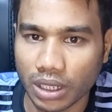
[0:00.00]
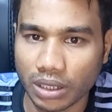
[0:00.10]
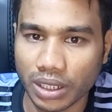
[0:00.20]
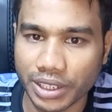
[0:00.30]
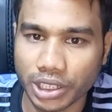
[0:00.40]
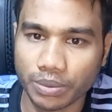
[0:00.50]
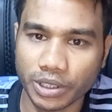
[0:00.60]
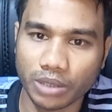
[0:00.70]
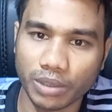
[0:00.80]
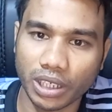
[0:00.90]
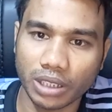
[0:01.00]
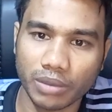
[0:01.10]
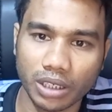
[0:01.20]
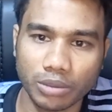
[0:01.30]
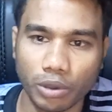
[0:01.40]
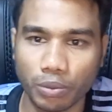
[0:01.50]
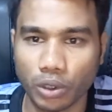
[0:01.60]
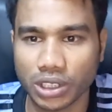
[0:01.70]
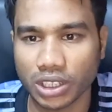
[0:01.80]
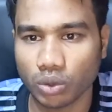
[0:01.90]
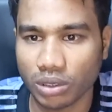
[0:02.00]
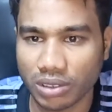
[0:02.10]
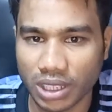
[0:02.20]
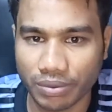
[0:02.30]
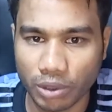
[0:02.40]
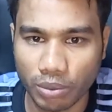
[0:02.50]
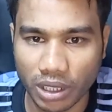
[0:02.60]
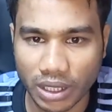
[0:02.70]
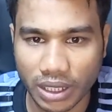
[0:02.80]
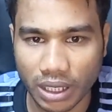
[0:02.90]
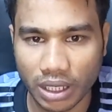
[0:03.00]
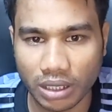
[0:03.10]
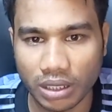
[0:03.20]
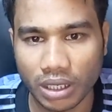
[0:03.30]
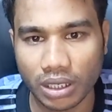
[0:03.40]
The next page building multiple policies will save you money care